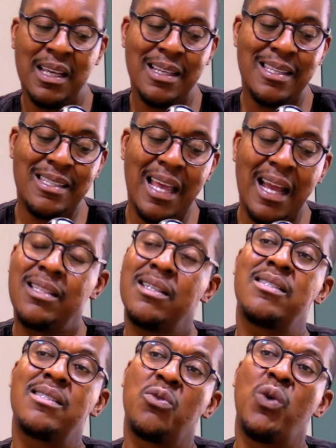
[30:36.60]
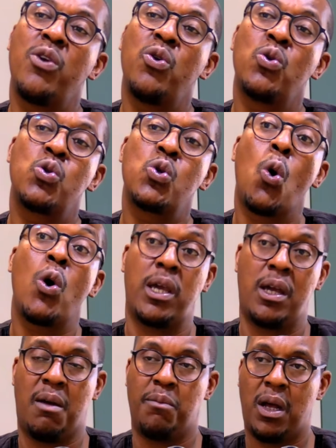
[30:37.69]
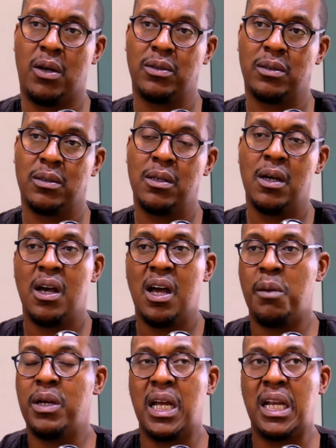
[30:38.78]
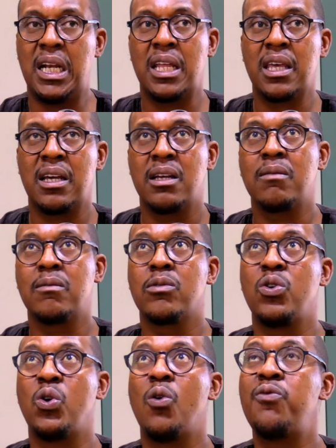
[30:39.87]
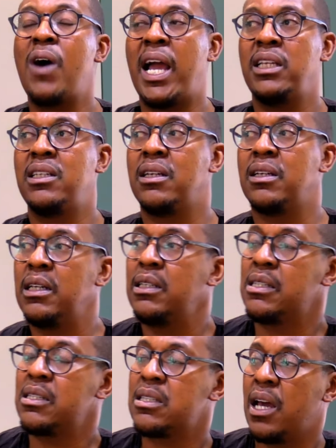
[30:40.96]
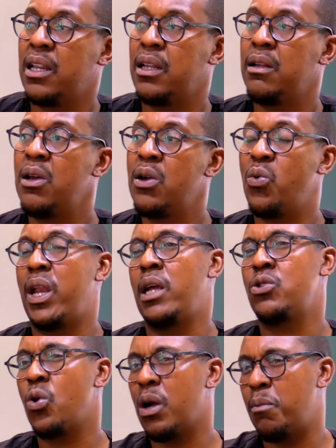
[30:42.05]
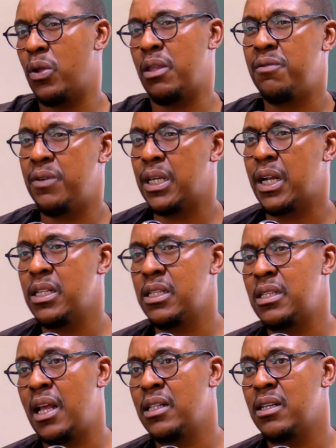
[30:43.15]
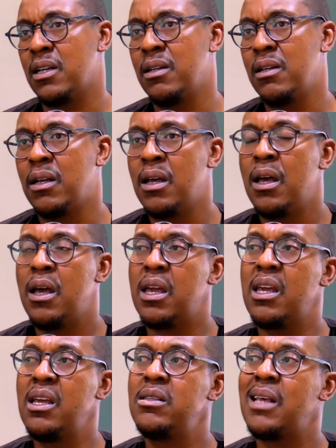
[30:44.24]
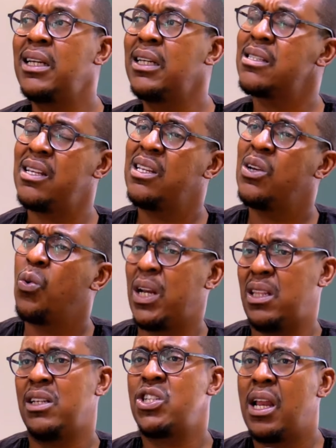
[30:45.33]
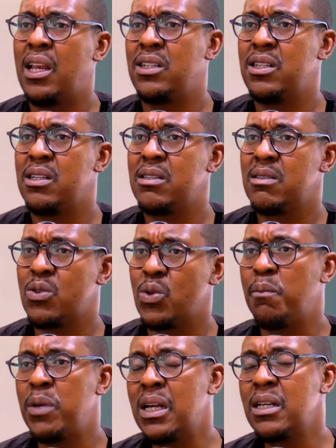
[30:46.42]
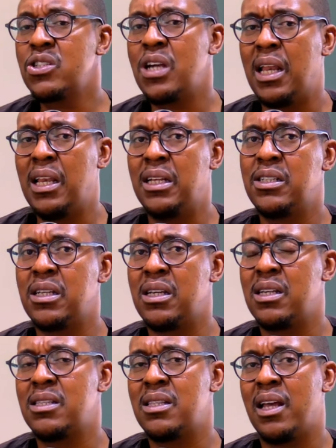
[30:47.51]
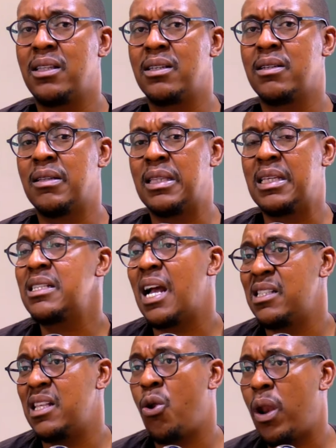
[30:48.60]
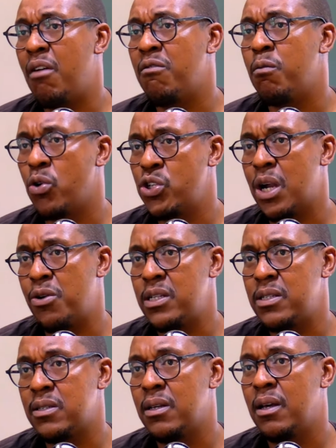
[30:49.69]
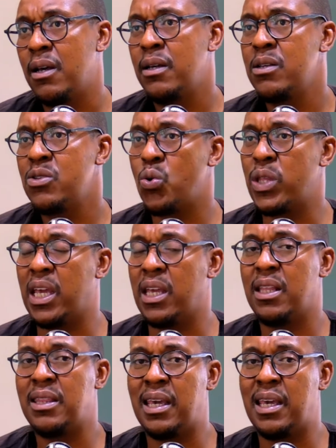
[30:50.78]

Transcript: sectors that we are not talking about. I mean, another, you know, finding in the study when I talk about the funeral sector is understanding what are the challenges. So the biggest challenge is that these guys, they don't have mortuaries. So they